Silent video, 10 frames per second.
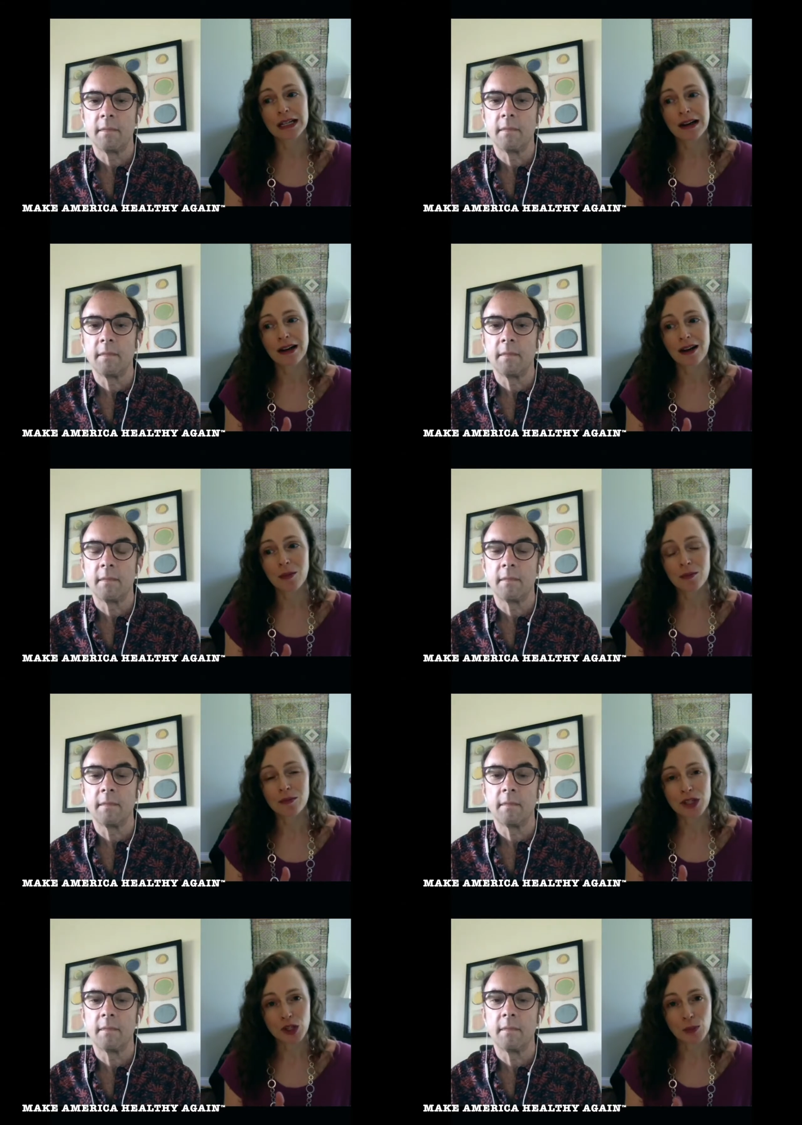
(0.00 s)
Speaker 1: um,
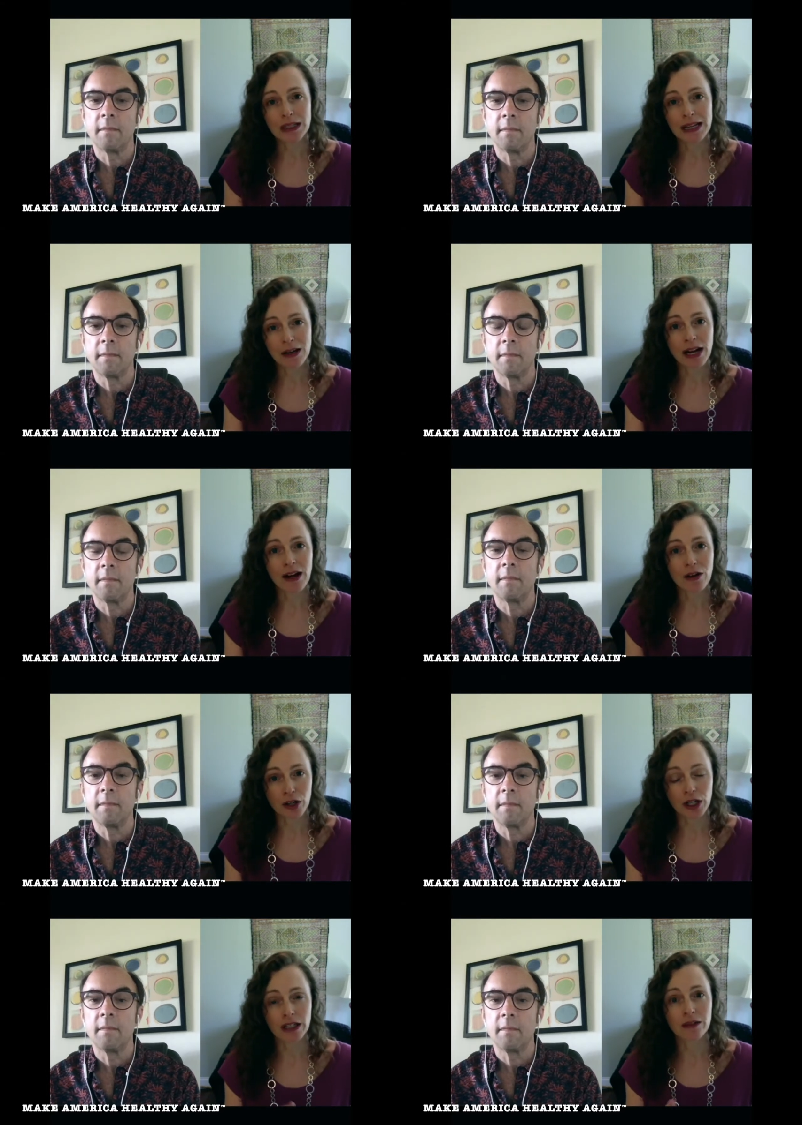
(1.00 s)
spell out how they're
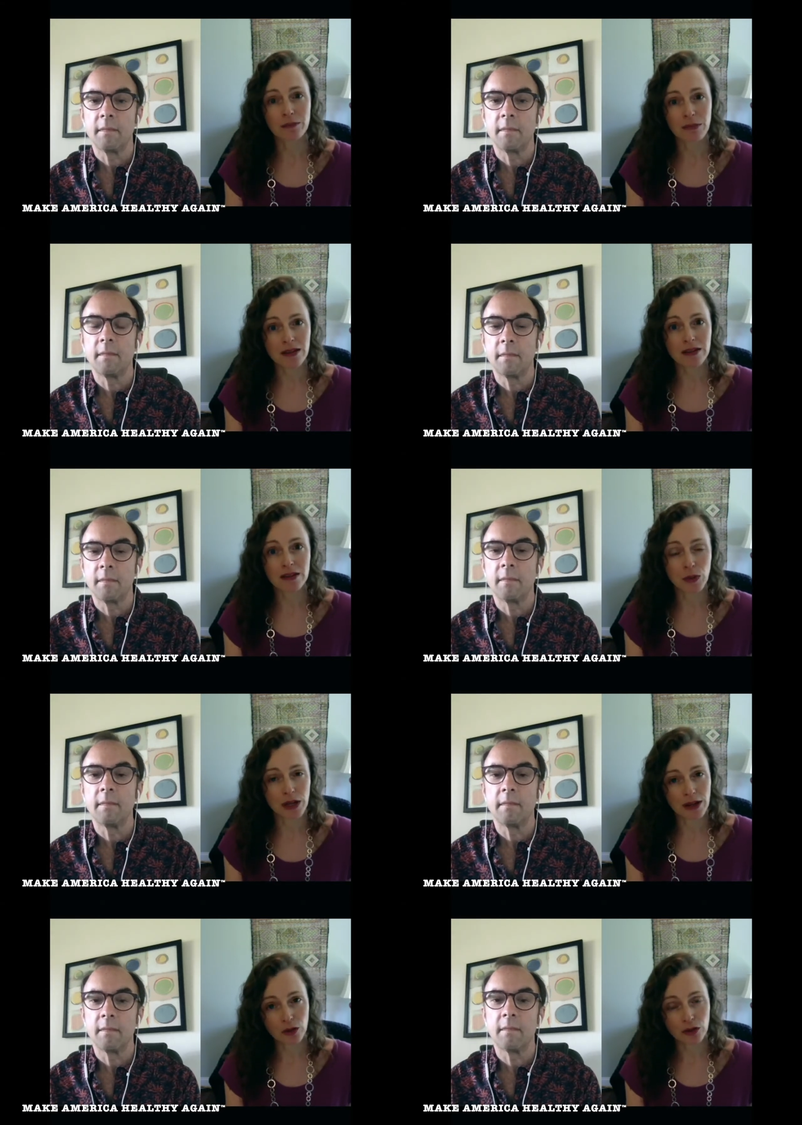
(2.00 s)
going to make these
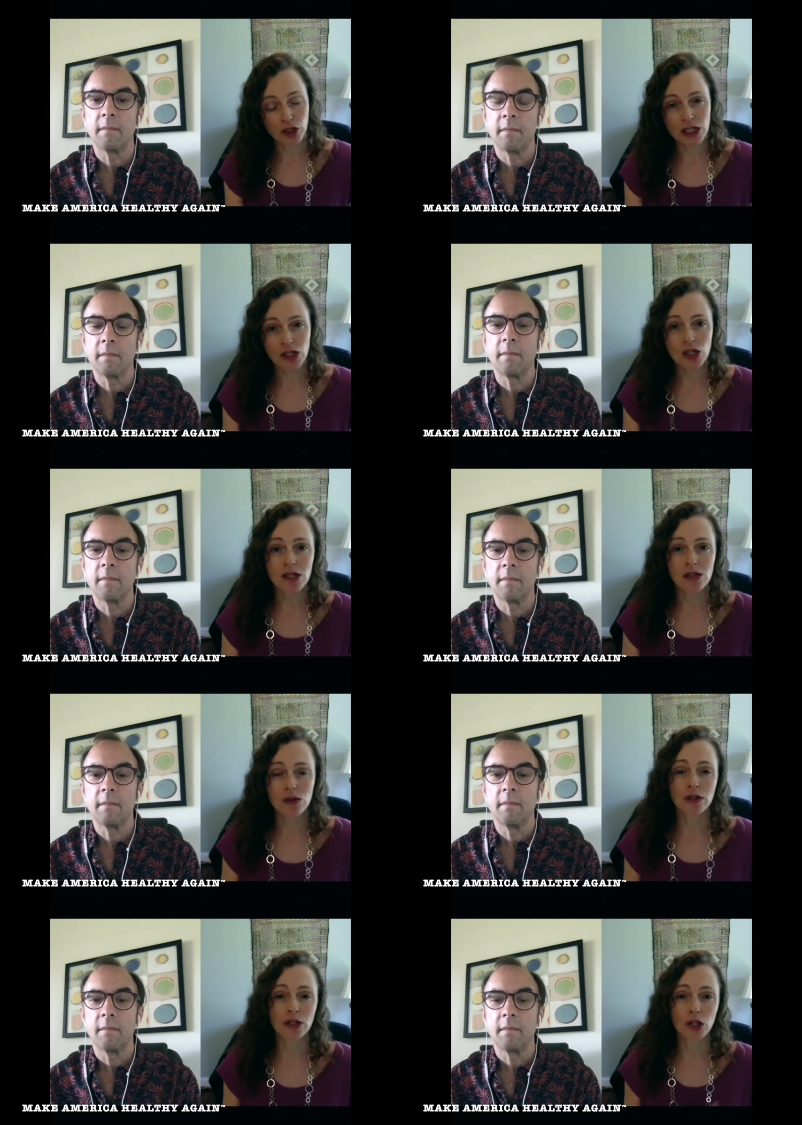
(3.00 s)
behavioral changes
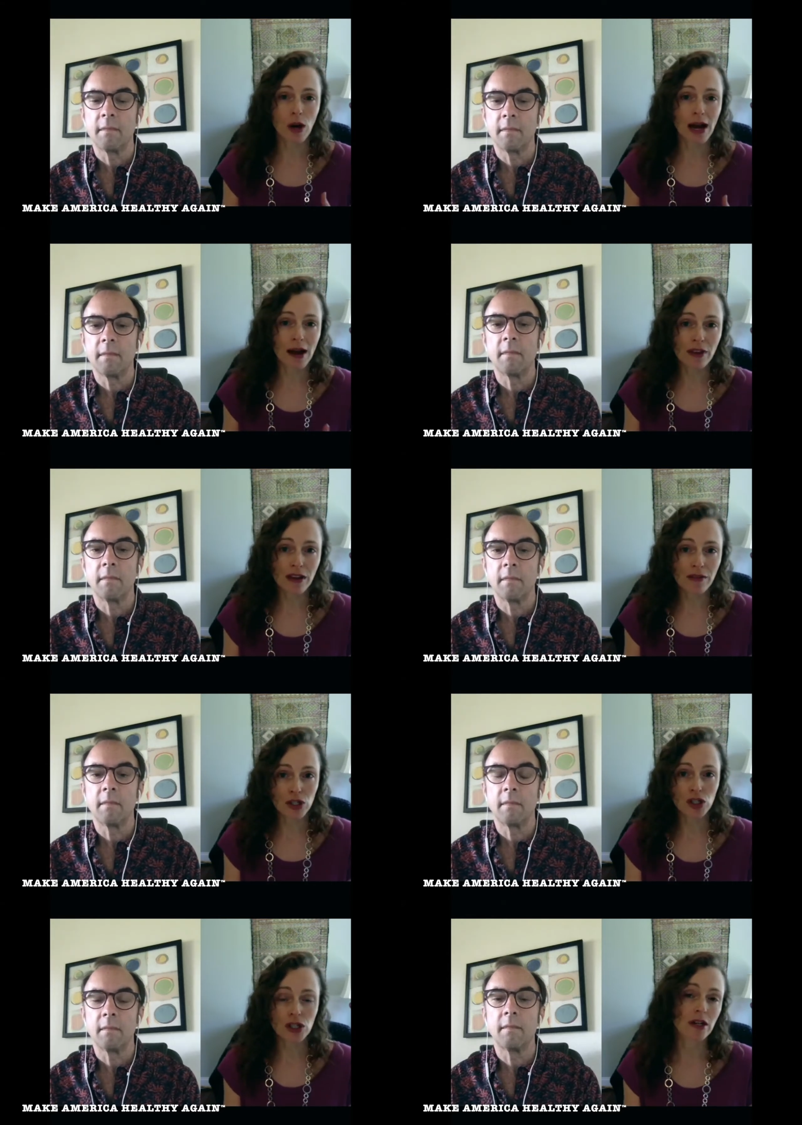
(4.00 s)
or you know how they
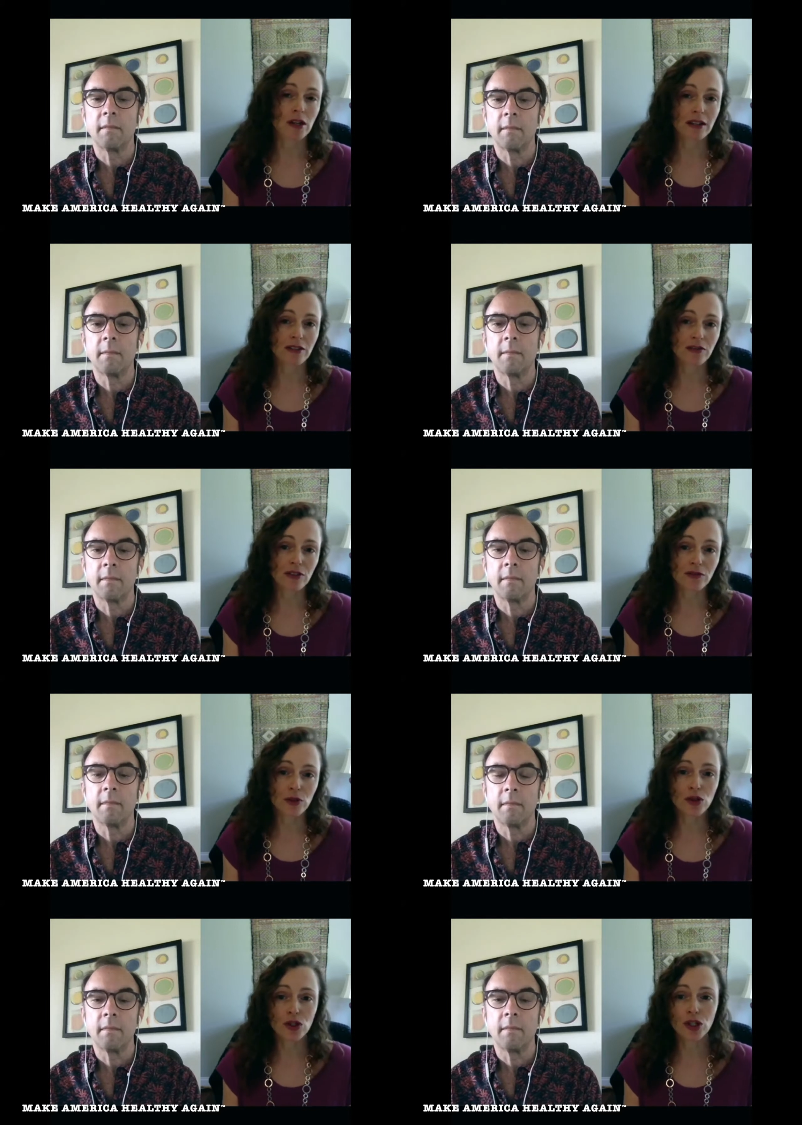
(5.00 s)
vision their life in the
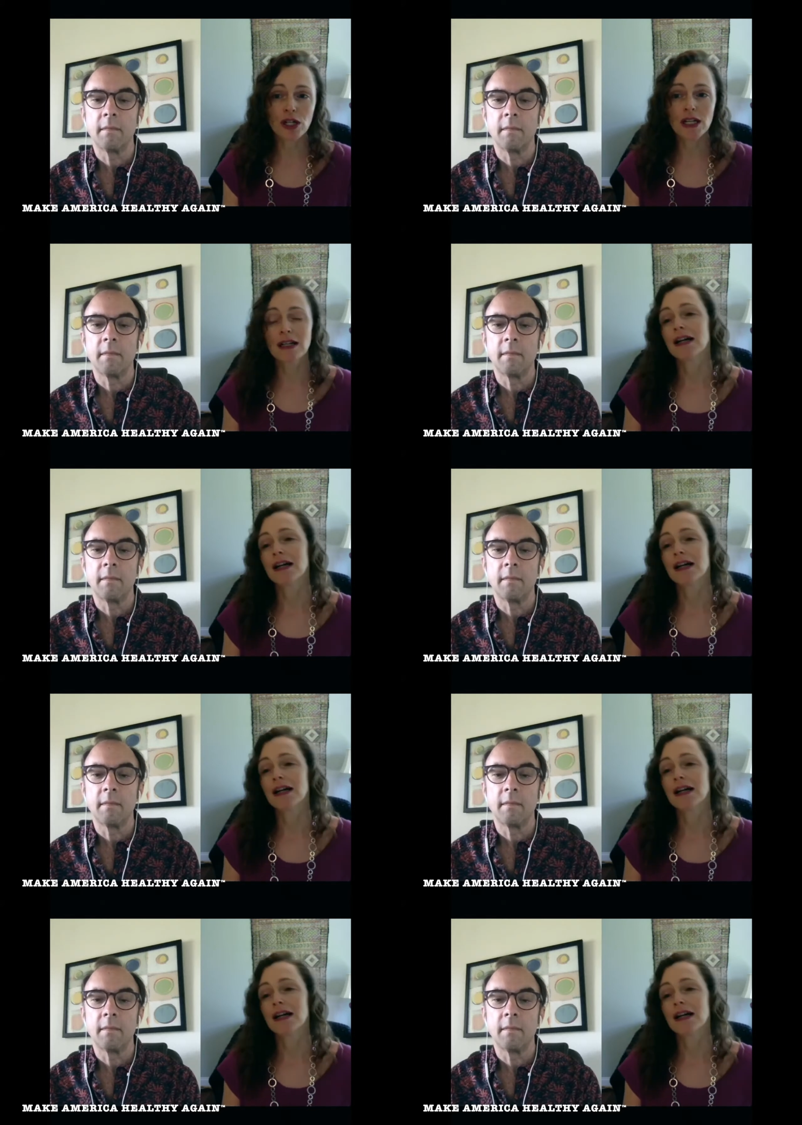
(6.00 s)
future